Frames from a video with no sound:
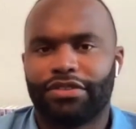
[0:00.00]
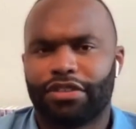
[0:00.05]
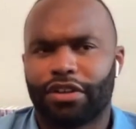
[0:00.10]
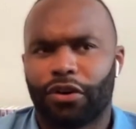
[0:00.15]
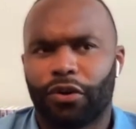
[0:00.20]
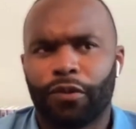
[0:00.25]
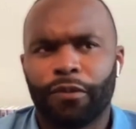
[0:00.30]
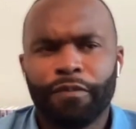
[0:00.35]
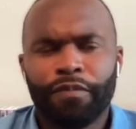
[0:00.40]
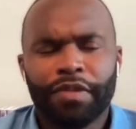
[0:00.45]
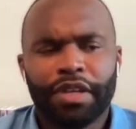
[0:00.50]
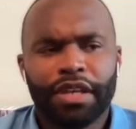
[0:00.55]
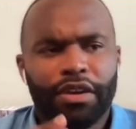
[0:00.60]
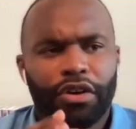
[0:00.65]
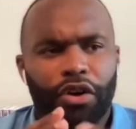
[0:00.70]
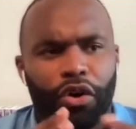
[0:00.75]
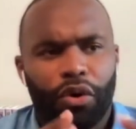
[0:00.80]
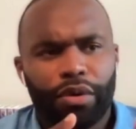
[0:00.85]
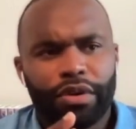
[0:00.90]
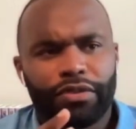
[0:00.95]
So
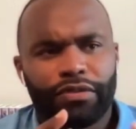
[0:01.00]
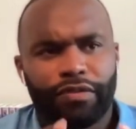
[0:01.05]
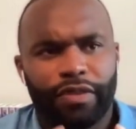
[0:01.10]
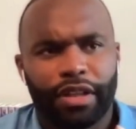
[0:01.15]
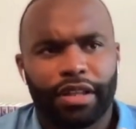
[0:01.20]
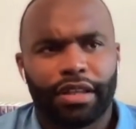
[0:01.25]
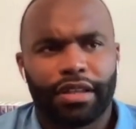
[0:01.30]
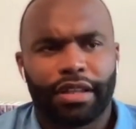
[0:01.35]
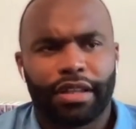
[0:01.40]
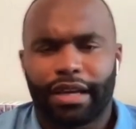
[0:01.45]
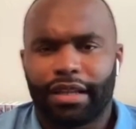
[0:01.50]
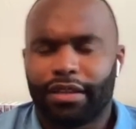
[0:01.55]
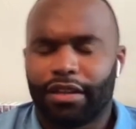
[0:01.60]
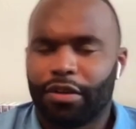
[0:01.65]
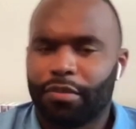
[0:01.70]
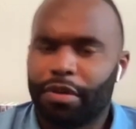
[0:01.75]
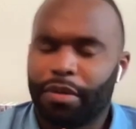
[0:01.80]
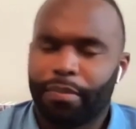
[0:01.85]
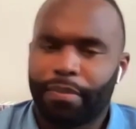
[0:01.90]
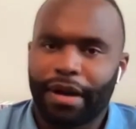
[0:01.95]
always feeling like a
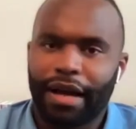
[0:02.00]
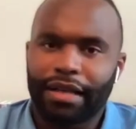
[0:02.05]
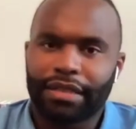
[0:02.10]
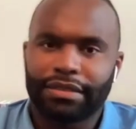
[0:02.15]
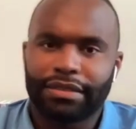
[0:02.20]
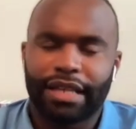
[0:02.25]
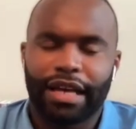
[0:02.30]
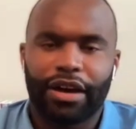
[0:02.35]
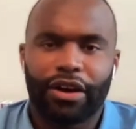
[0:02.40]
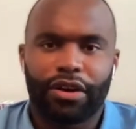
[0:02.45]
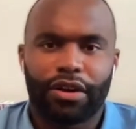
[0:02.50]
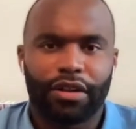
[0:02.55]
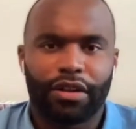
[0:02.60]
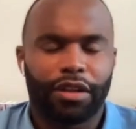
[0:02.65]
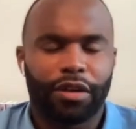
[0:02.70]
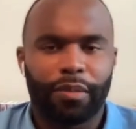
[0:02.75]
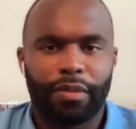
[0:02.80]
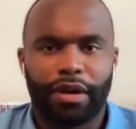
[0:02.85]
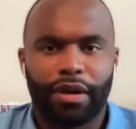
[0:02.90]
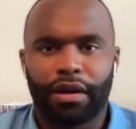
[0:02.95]
little bit boxed out or a
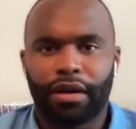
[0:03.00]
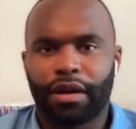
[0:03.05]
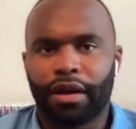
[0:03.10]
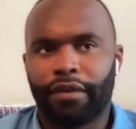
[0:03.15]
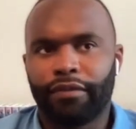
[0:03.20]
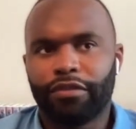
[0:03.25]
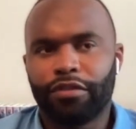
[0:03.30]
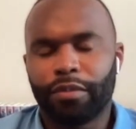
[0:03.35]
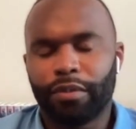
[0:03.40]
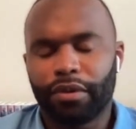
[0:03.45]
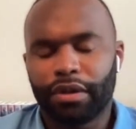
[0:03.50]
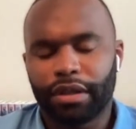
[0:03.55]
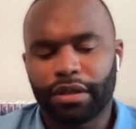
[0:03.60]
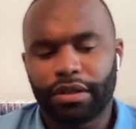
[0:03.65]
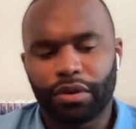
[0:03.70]
little bit uncomfortable.